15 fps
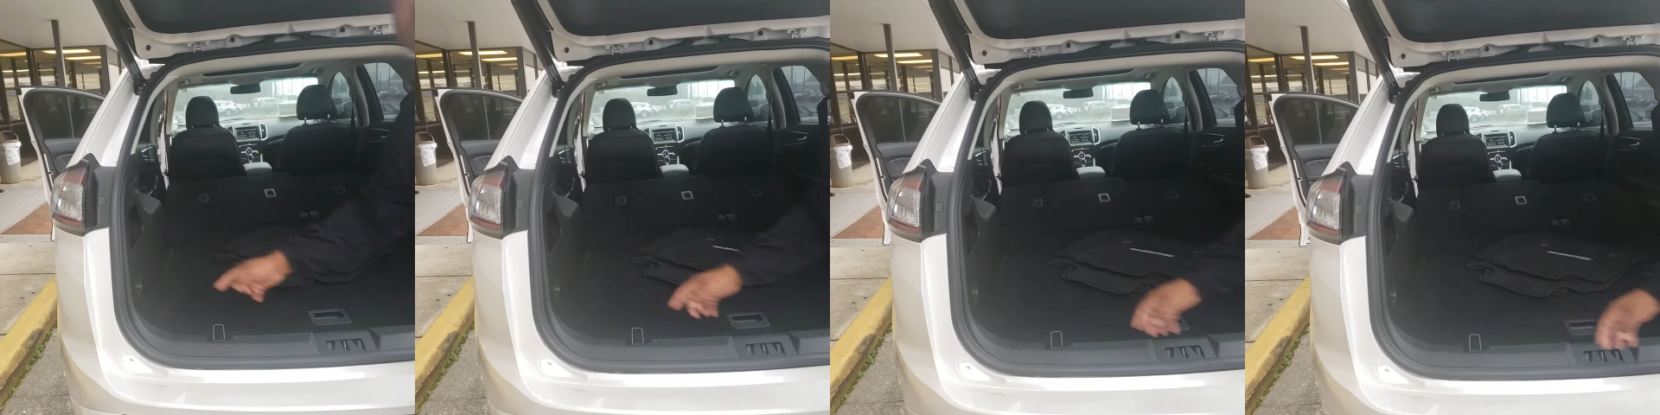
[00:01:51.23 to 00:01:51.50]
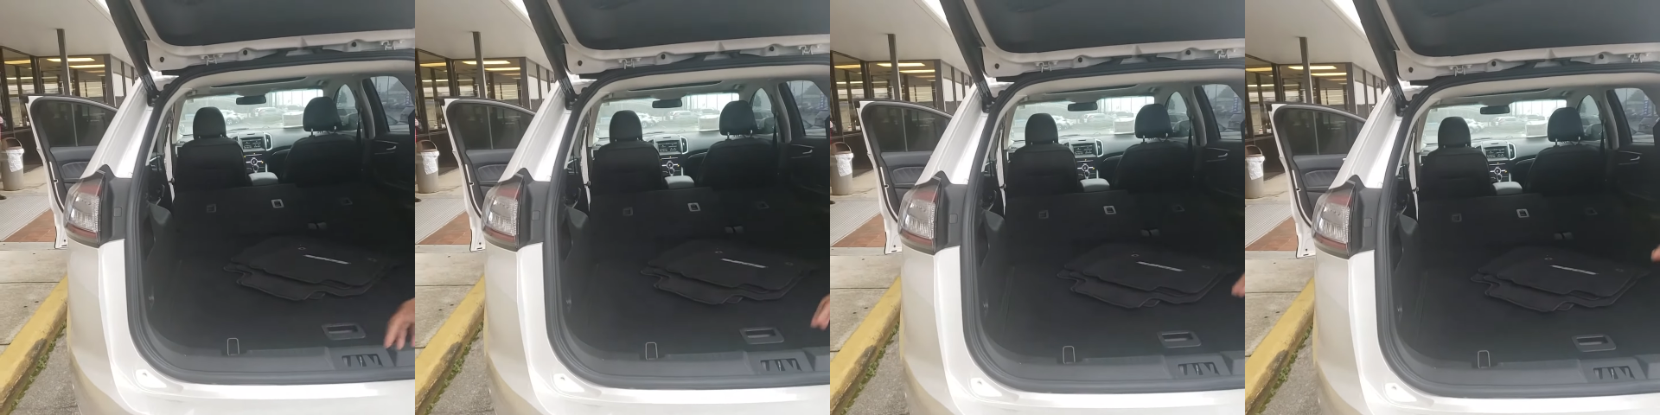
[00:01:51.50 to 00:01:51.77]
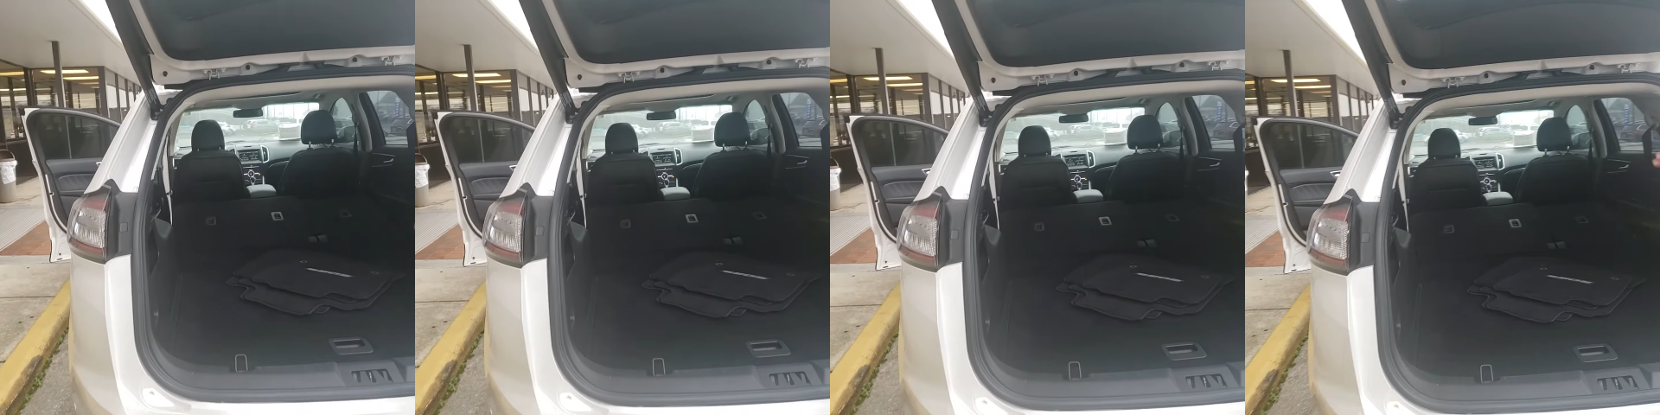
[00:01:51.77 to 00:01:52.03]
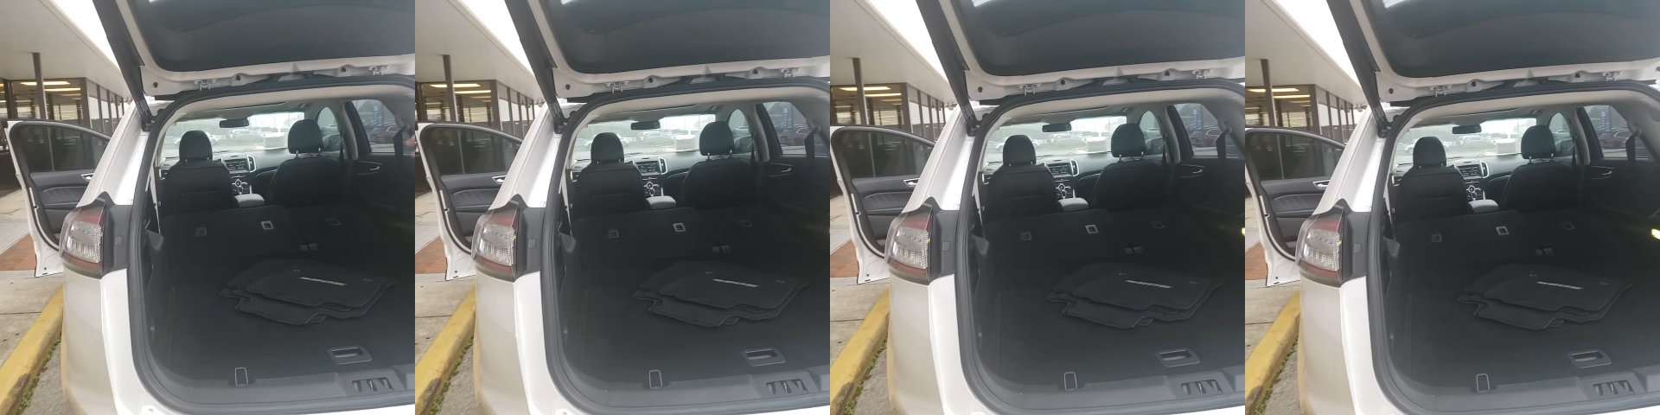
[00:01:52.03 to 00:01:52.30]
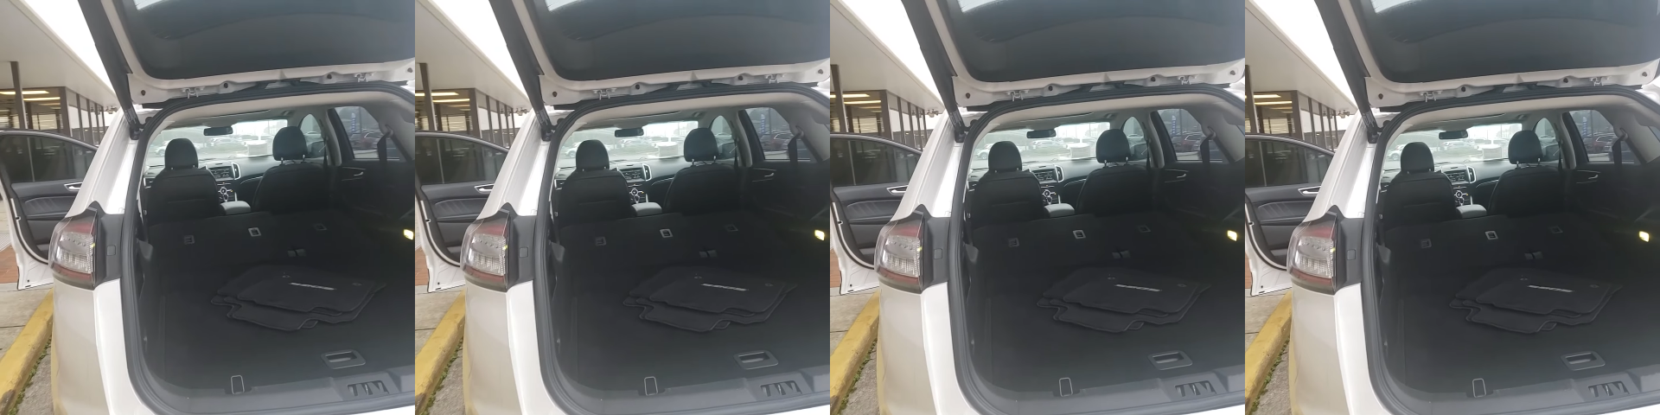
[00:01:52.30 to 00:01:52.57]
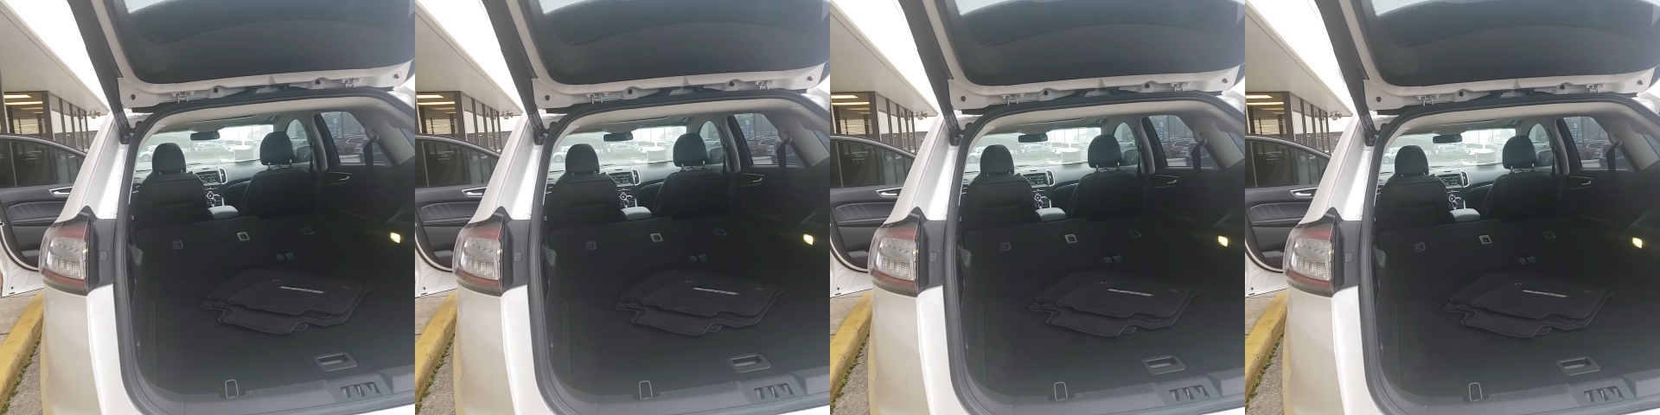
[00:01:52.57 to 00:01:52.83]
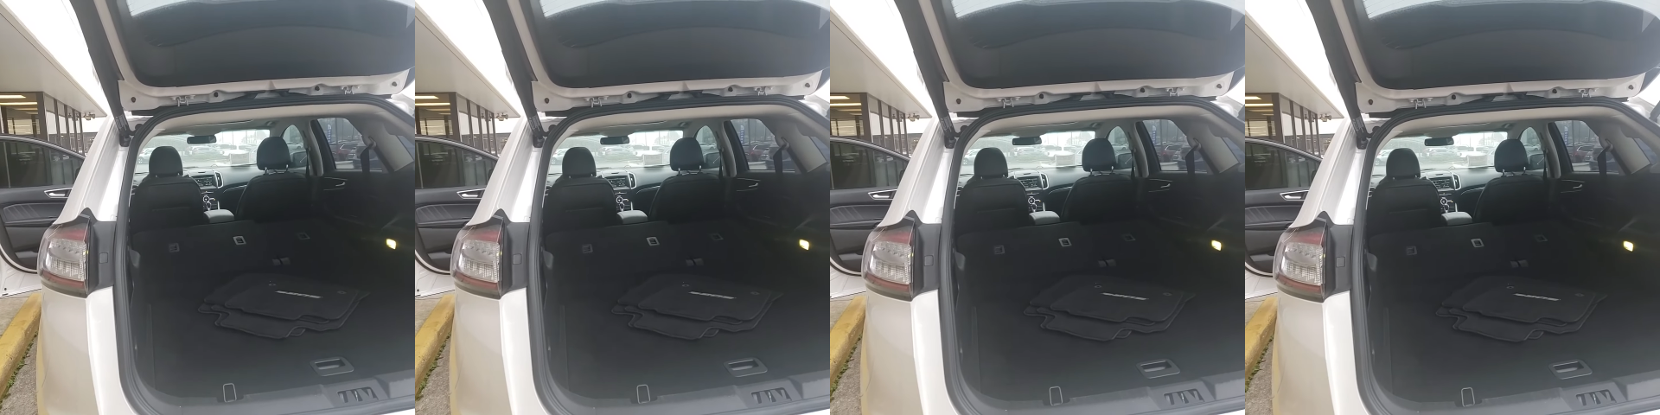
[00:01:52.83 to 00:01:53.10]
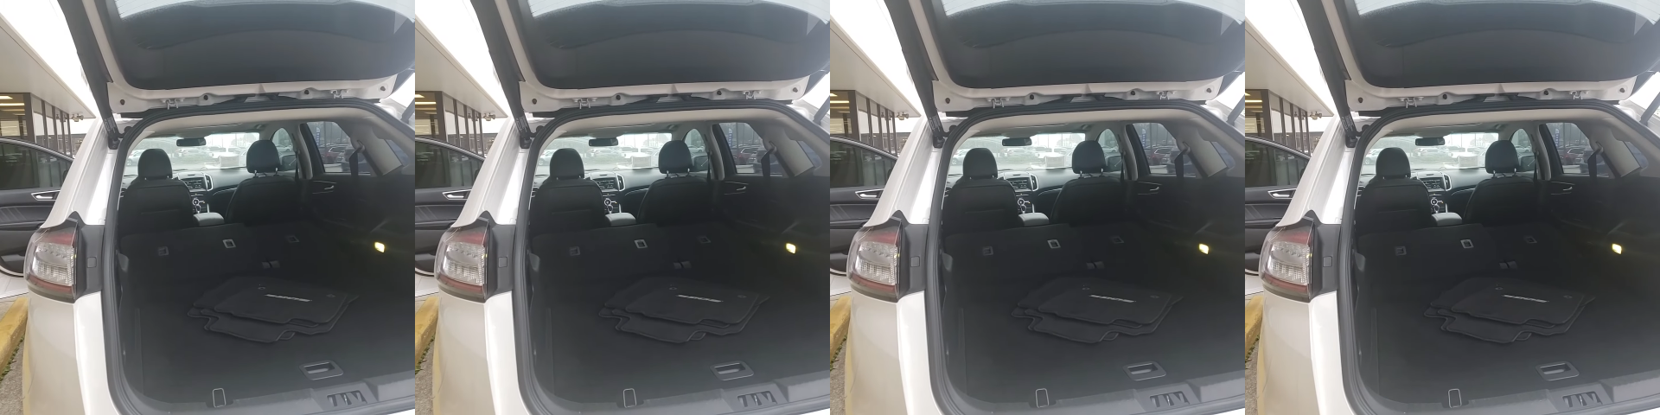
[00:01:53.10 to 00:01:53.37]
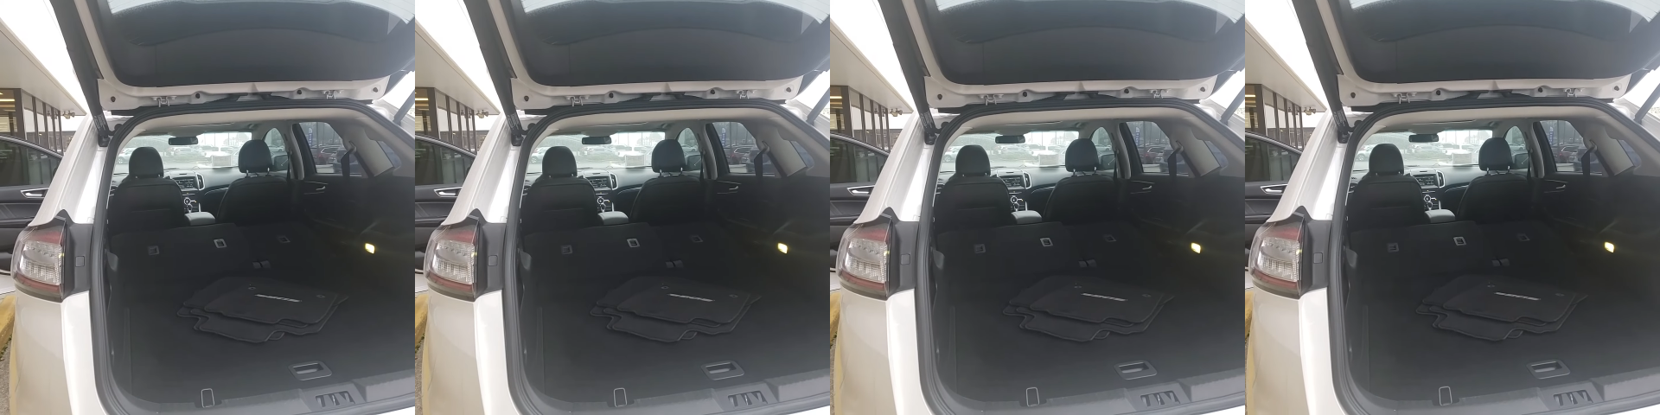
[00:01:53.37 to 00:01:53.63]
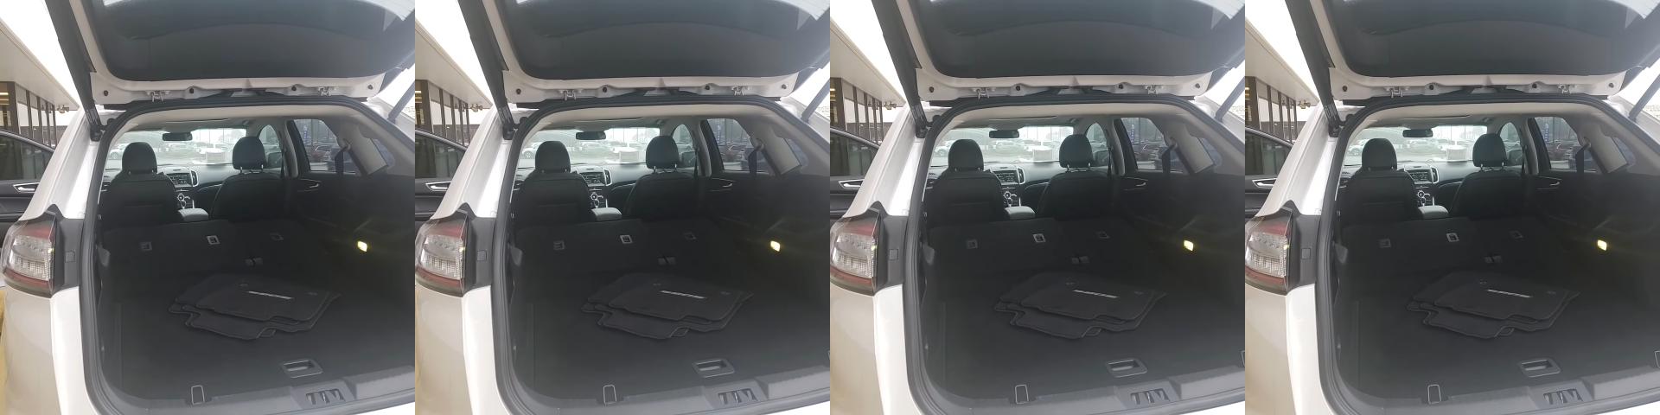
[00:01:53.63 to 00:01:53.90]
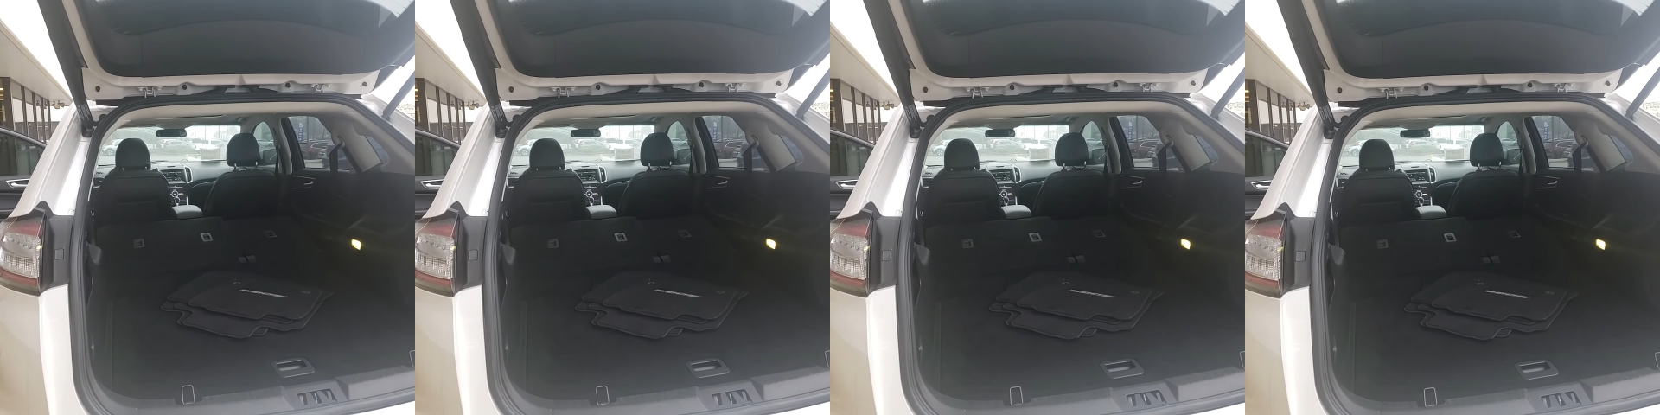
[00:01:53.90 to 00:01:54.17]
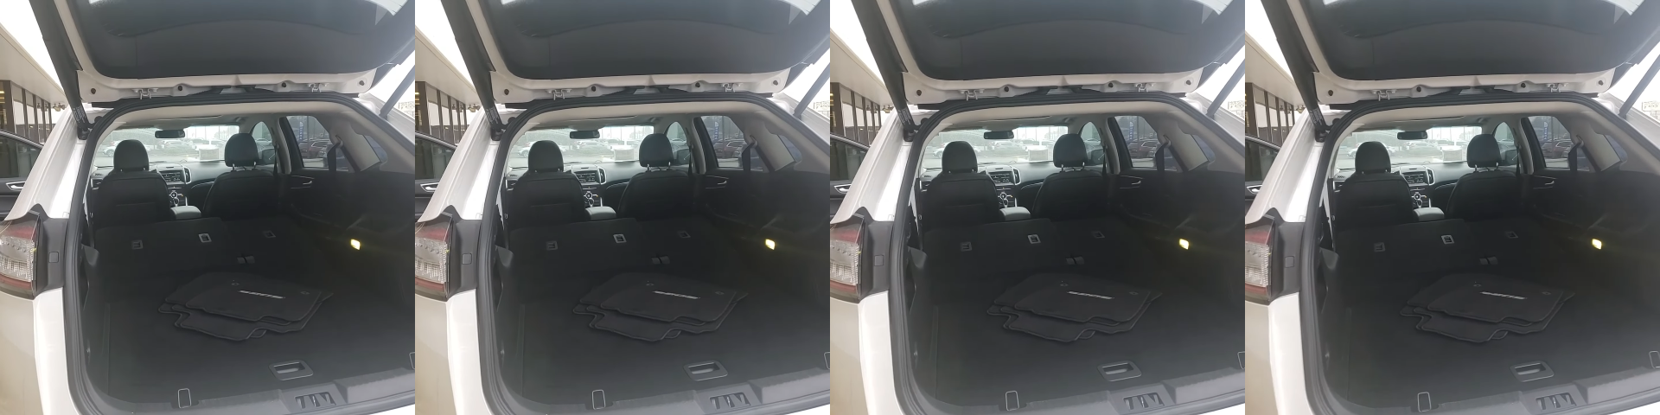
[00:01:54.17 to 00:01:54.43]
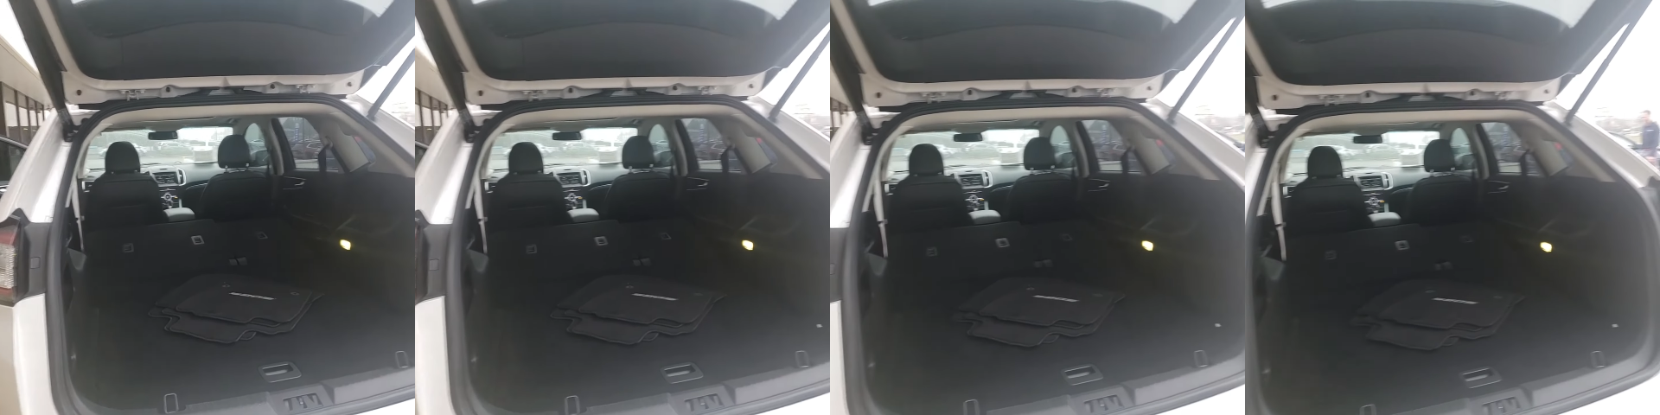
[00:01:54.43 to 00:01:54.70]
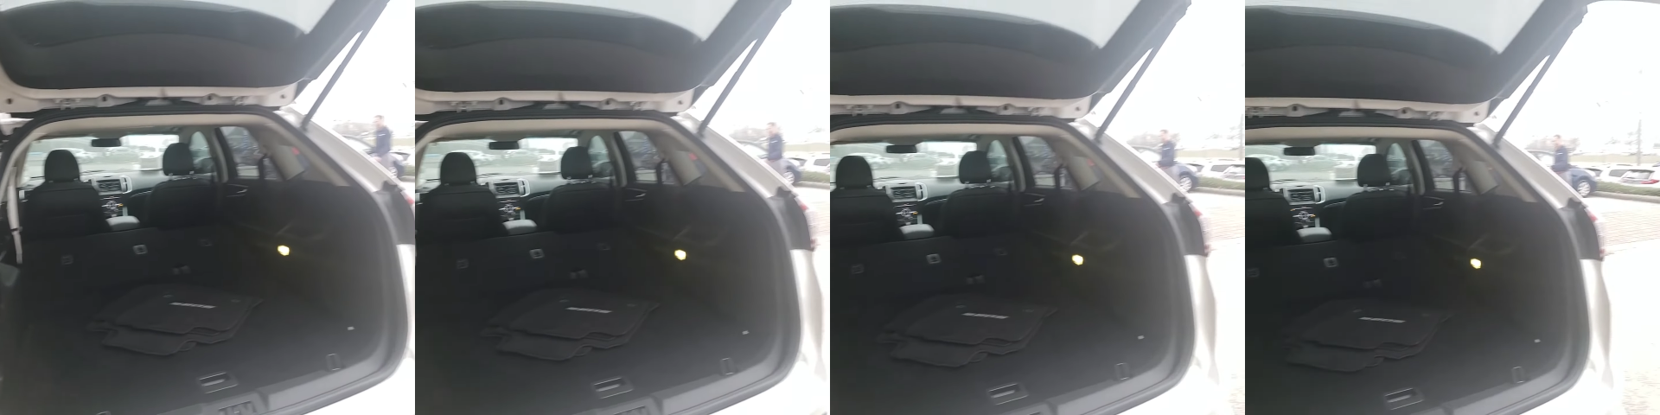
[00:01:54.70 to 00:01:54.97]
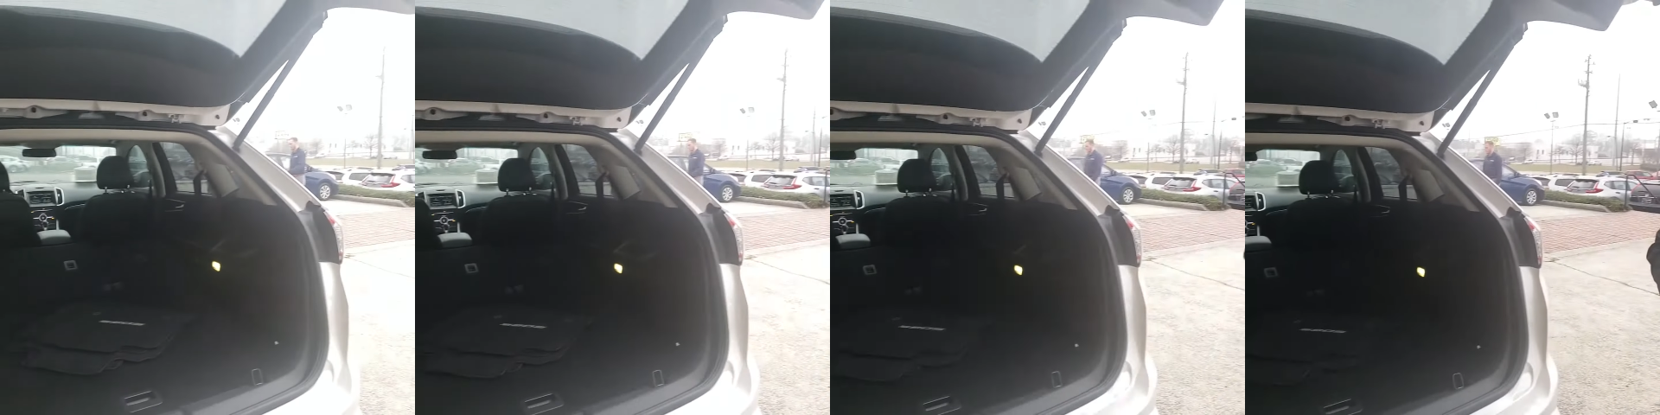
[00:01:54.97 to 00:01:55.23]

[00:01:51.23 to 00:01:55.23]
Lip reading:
[unreadable: no face in view]